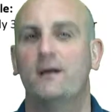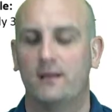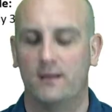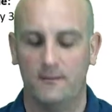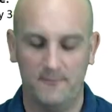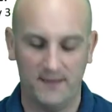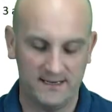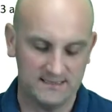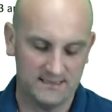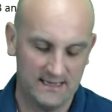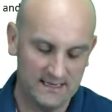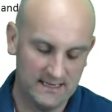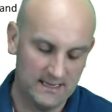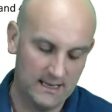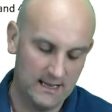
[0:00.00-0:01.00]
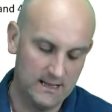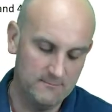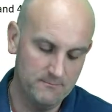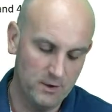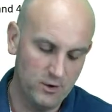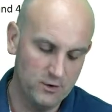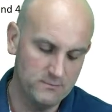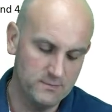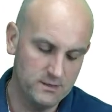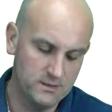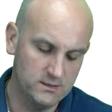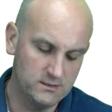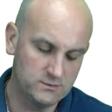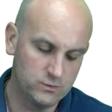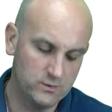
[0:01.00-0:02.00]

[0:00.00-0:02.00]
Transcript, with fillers: Come back to that in a moment.